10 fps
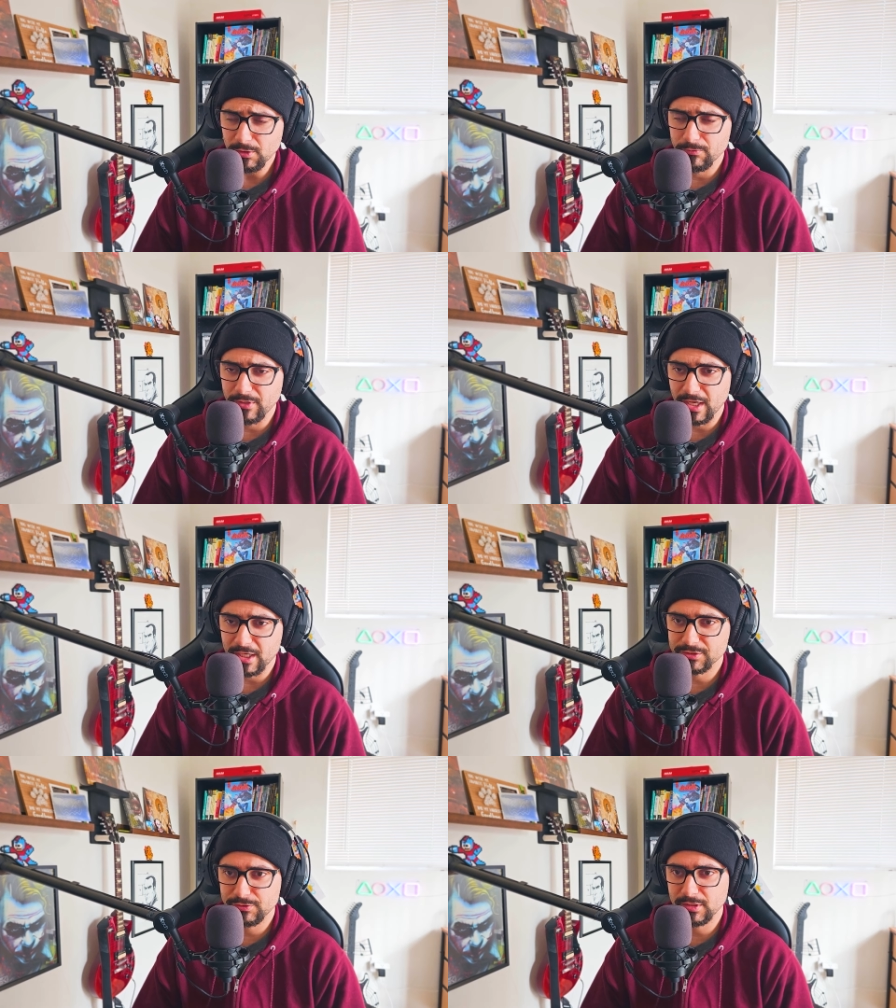
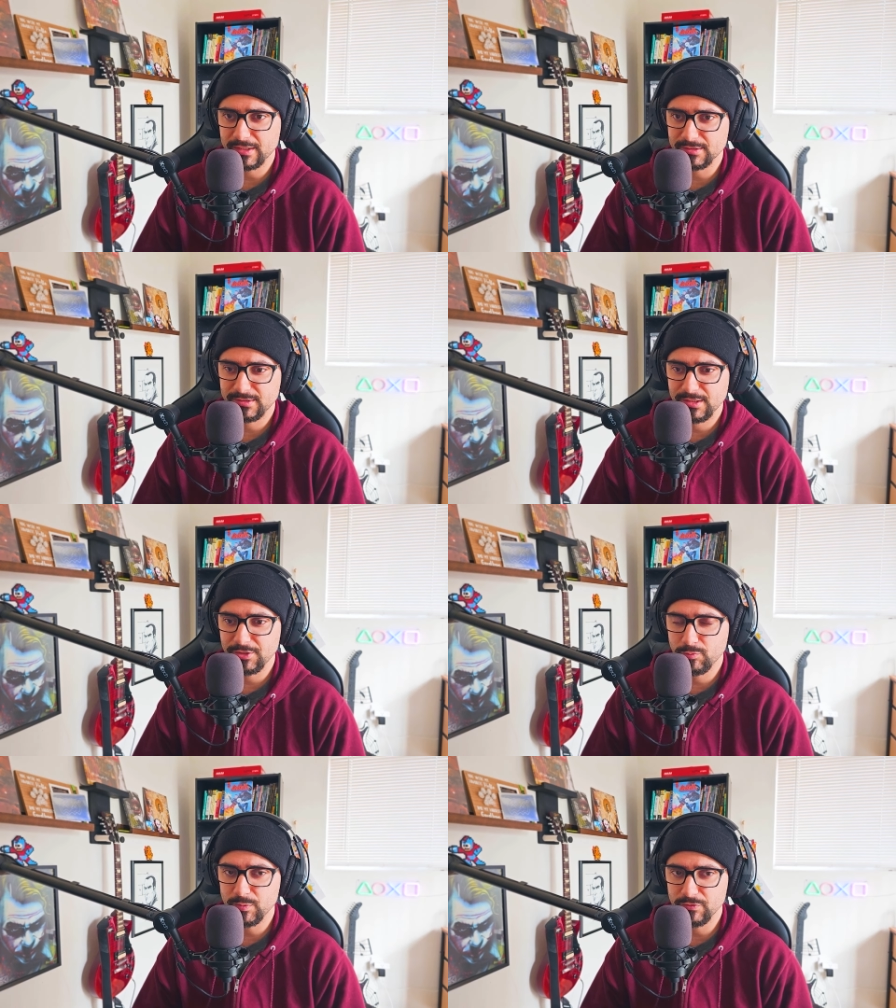reactions you'd like to see
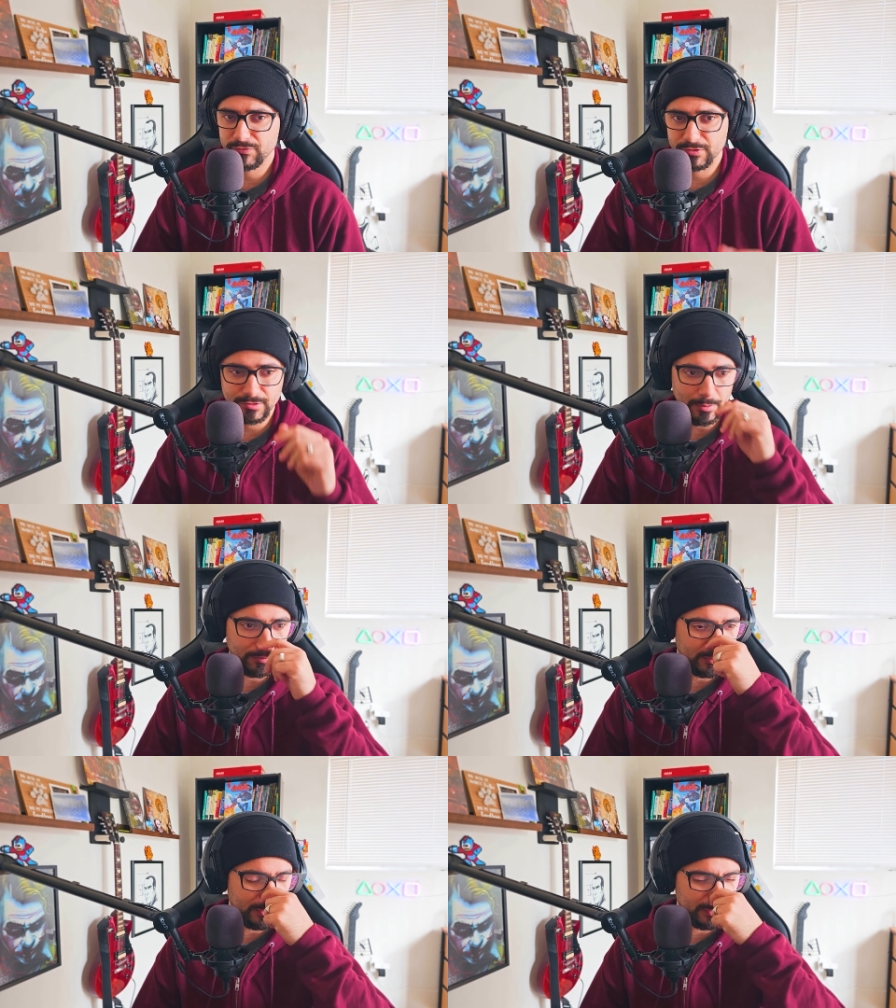and you'll be moved to the
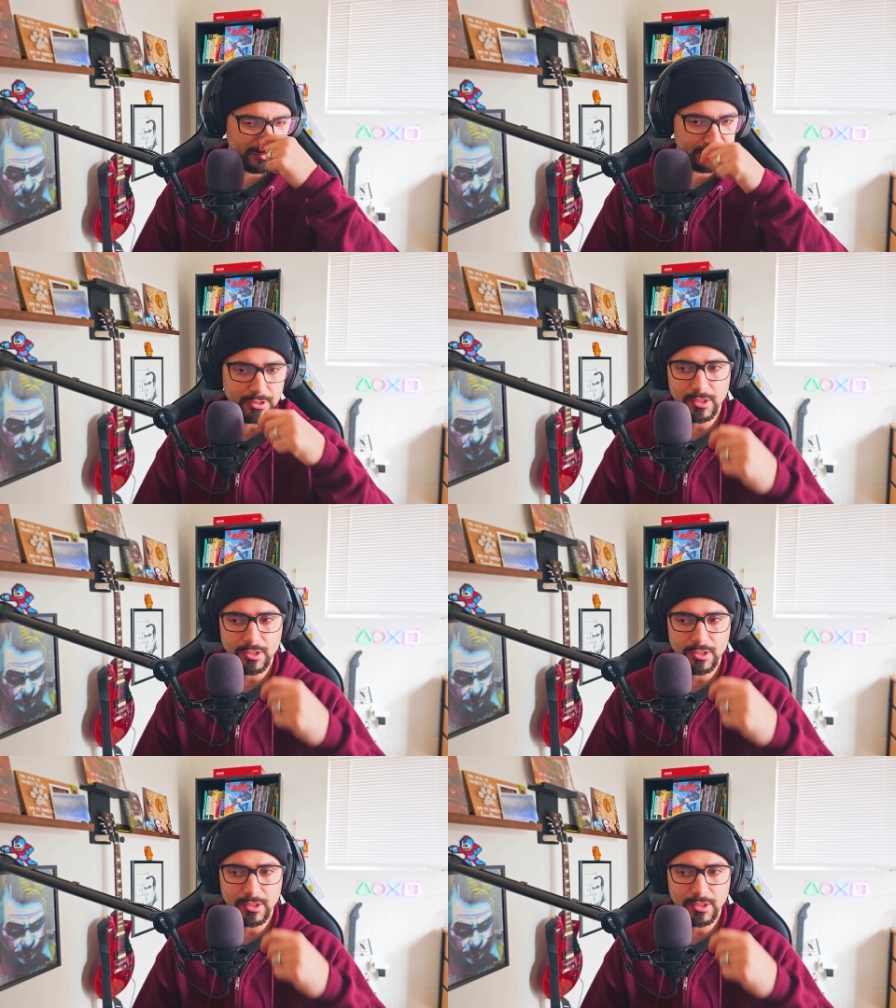top of the list